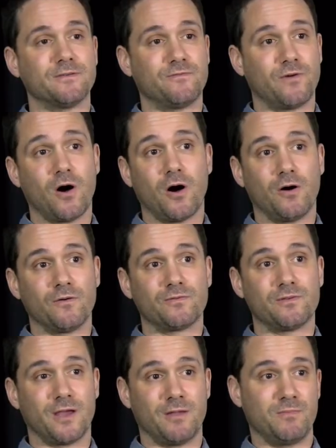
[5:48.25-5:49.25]

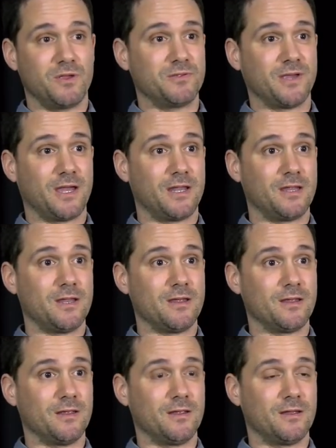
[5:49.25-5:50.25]
evolved and mutated
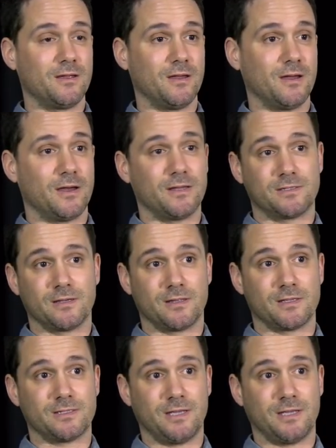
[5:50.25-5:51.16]
until this